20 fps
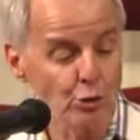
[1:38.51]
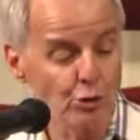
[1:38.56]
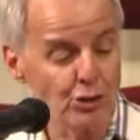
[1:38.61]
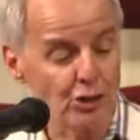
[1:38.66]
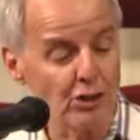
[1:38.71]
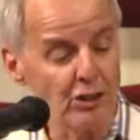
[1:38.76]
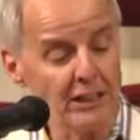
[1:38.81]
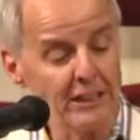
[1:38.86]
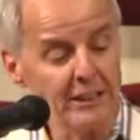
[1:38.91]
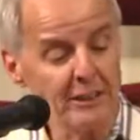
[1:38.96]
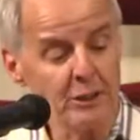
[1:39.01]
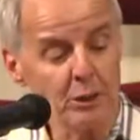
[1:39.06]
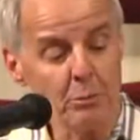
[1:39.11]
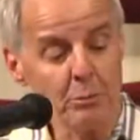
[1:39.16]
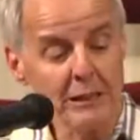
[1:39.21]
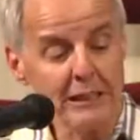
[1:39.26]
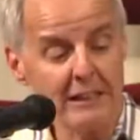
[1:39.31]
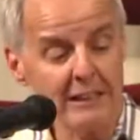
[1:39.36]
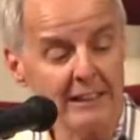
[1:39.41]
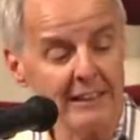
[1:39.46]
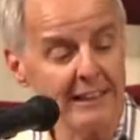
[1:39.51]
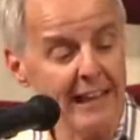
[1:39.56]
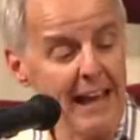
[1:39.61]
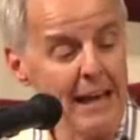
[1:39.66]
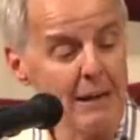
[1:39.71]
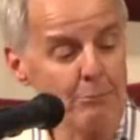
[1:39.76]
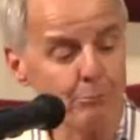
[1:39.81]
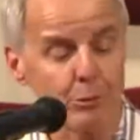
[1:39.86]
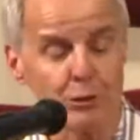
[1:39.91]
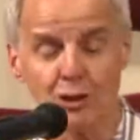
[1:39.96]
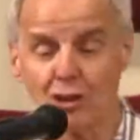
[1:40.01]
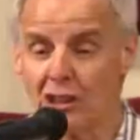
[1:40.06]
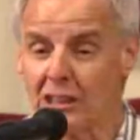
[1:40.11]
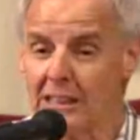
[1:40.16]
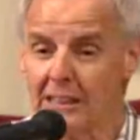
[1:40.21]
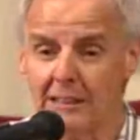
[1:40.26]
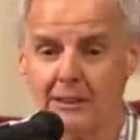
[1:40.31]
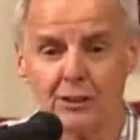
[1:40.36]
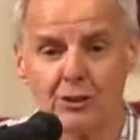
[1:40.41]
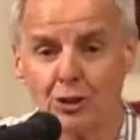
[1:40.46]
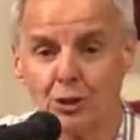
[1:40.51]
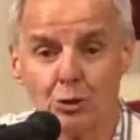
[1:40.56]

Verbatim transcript: their little meeting and proceeded to